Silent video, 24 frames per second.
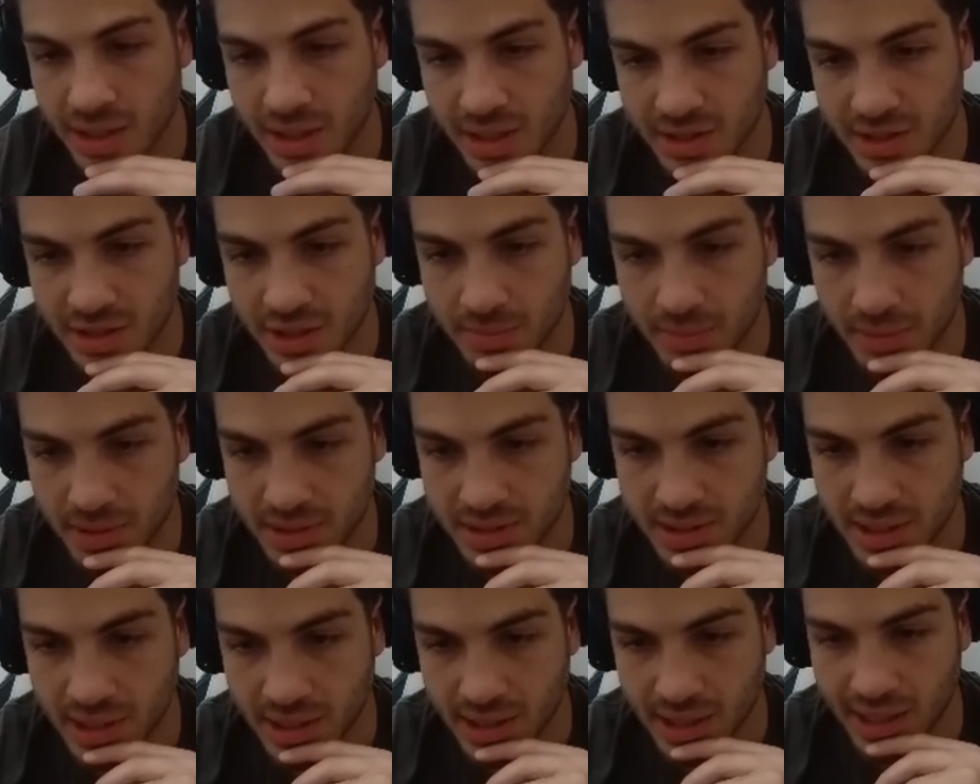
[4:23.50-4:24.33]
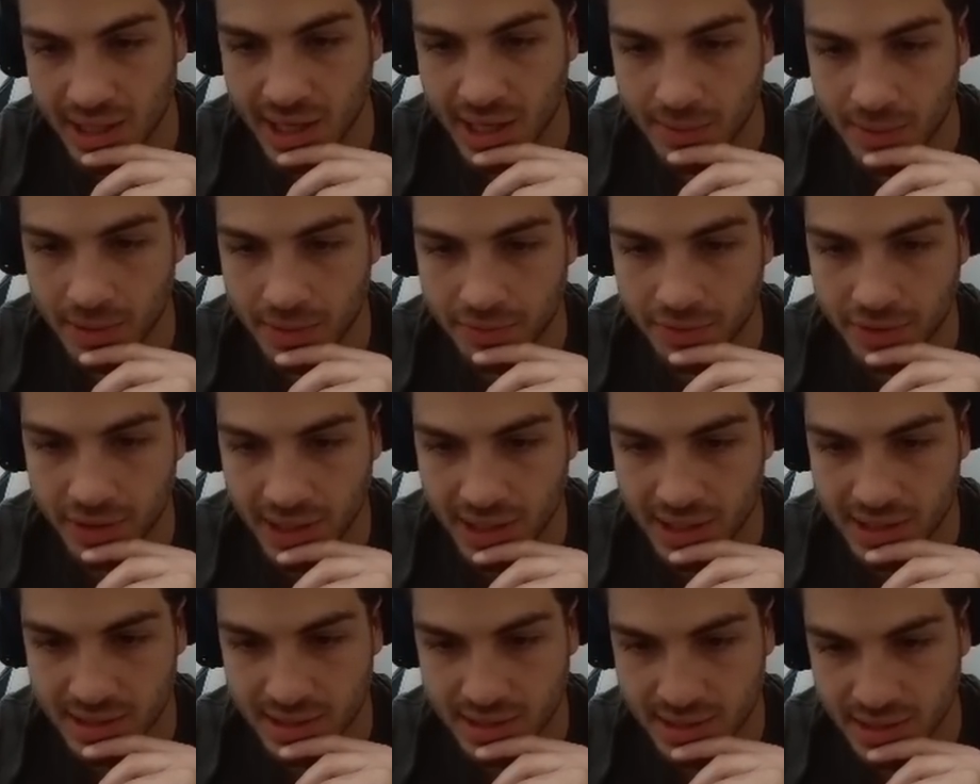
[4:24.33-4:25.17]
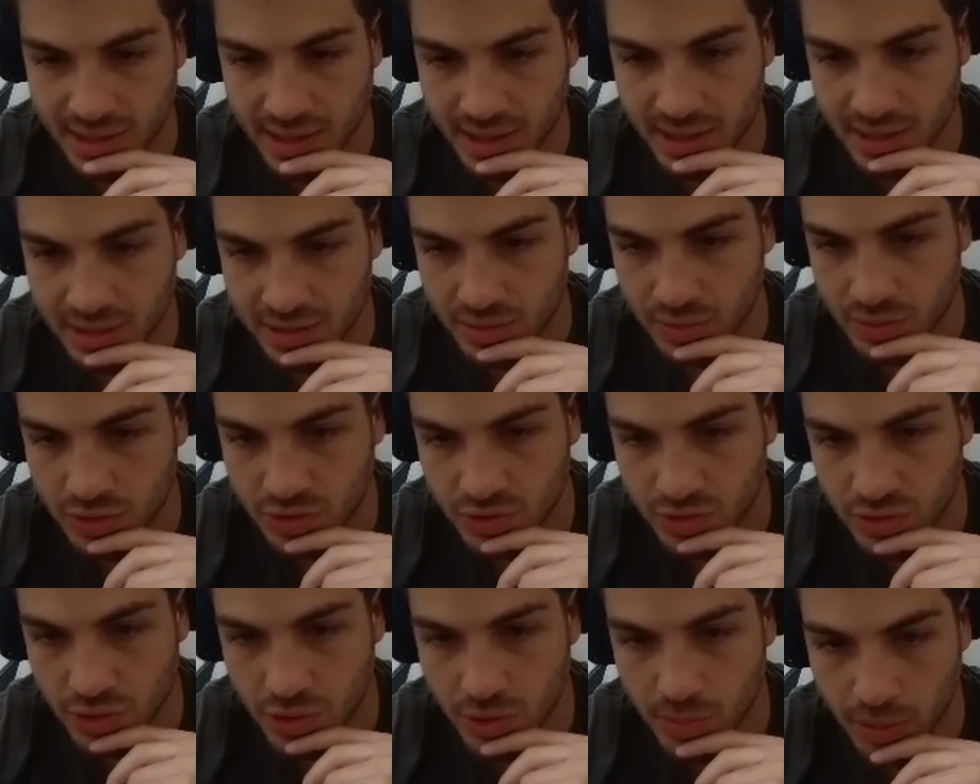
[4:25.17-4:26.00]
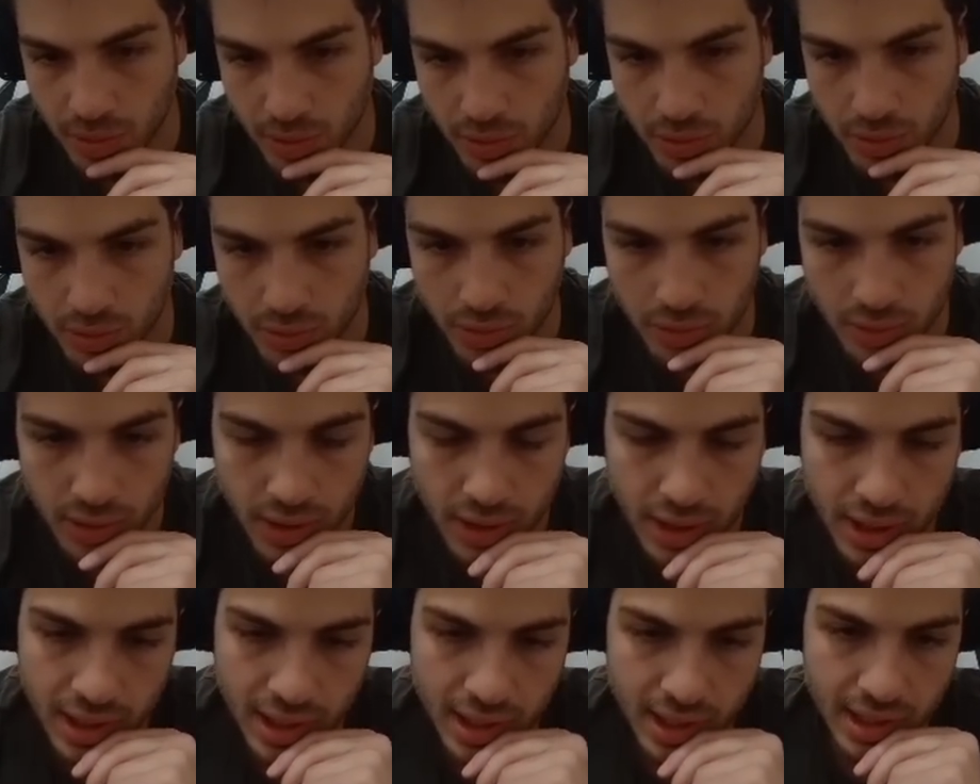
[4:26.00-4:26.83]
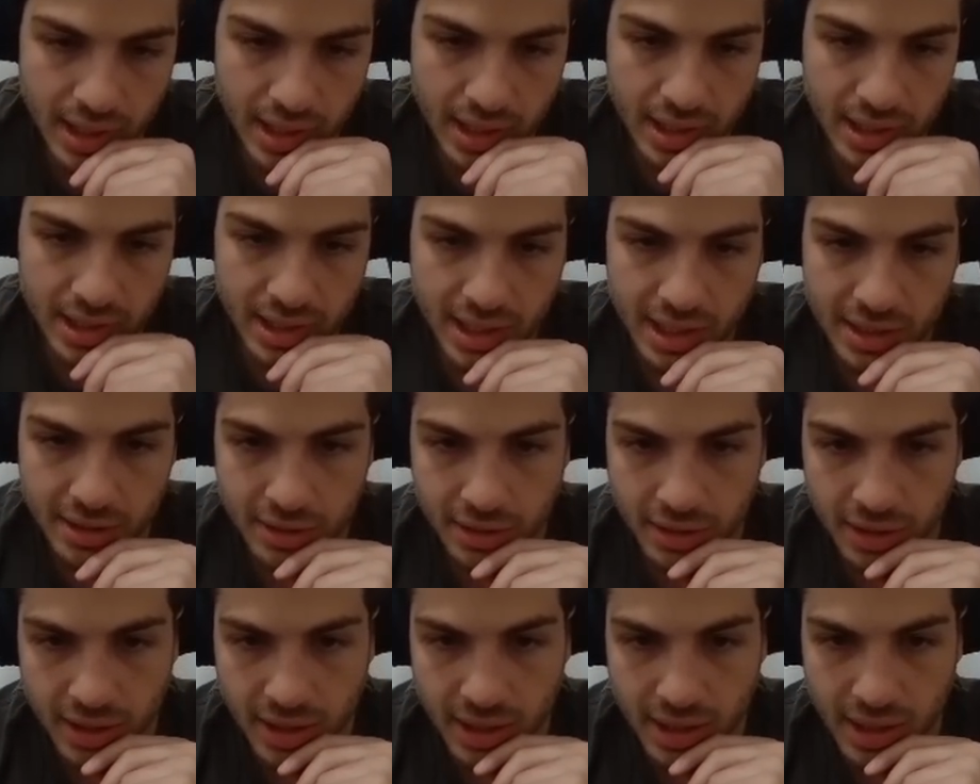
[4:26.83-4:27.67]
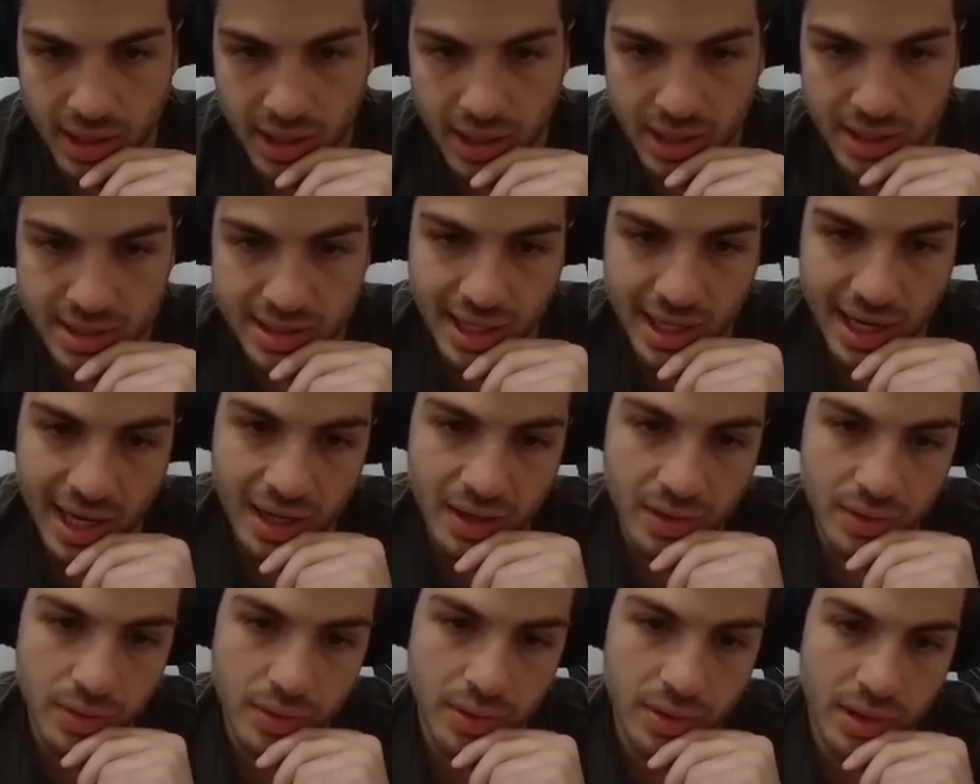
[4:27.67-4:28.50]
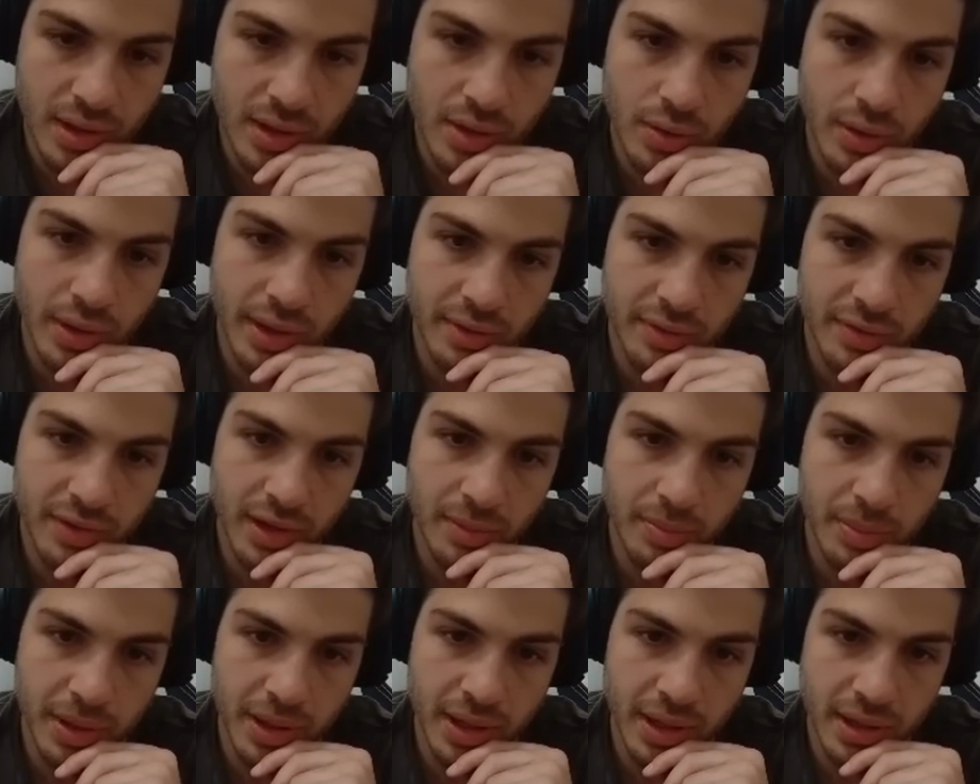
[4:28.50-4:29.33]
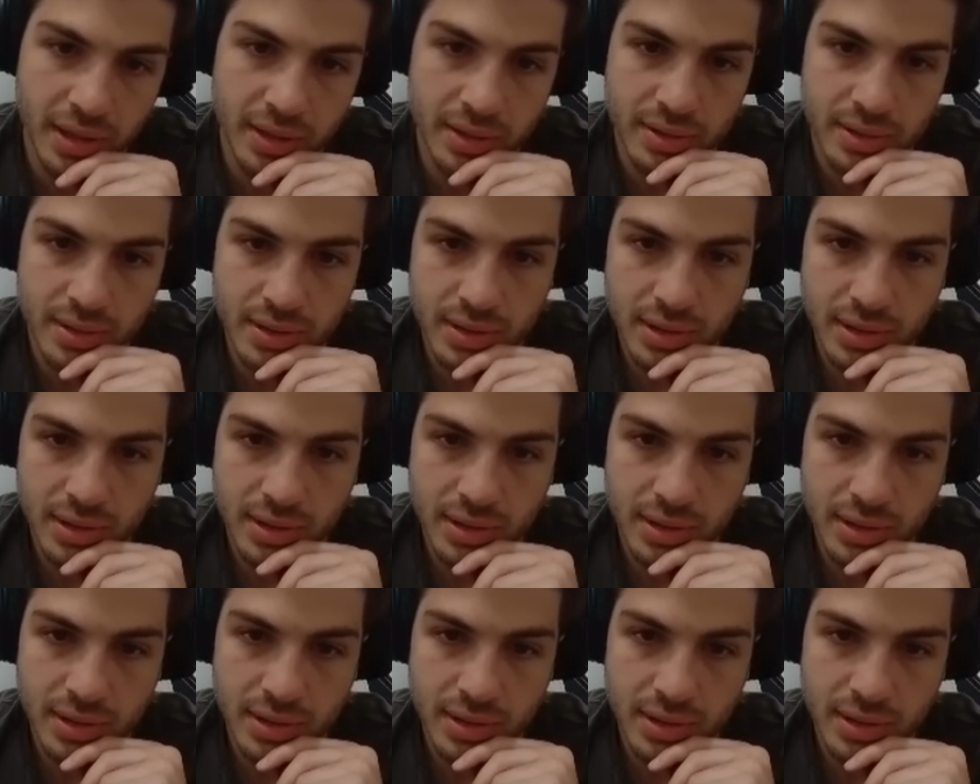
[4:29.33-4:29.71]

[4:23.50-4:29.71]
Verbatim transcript: It's almost done. I can't wait for you guys to see it. It's super cool. Either a 10 or a coin flip here.